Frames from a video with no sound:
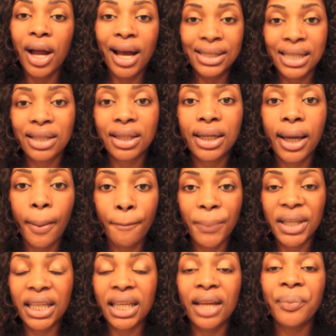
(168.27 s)
contact the
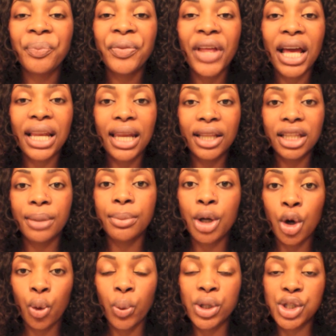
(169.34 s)
company and let them
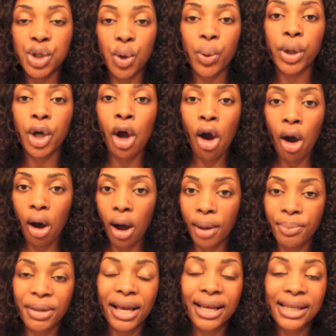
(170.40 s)
know what's going
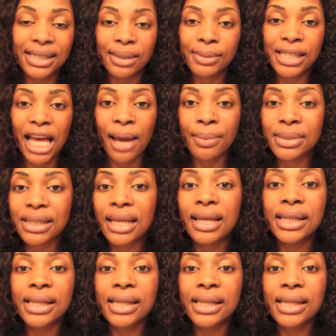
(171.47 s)
on, because sometimes